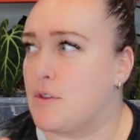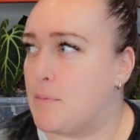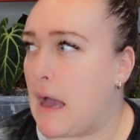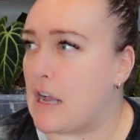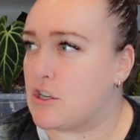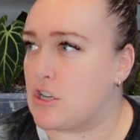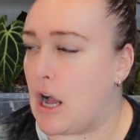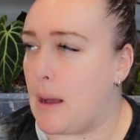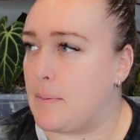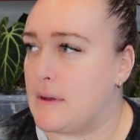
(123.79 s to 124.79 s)
the back
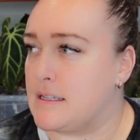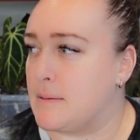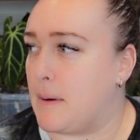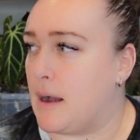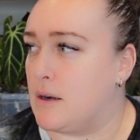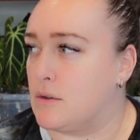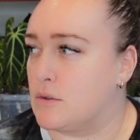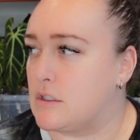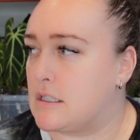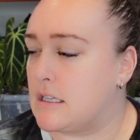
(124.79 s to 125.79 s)
shop is
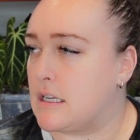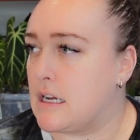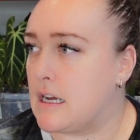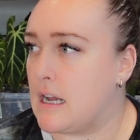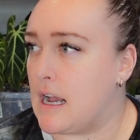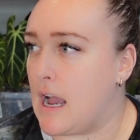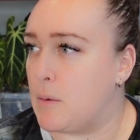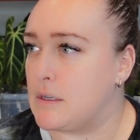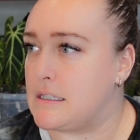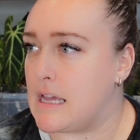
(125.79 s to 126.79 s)
about, I
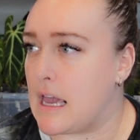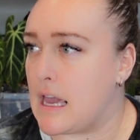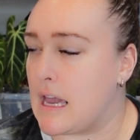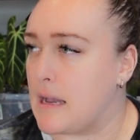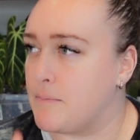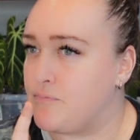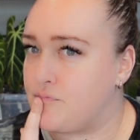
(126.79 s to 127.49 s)
would say,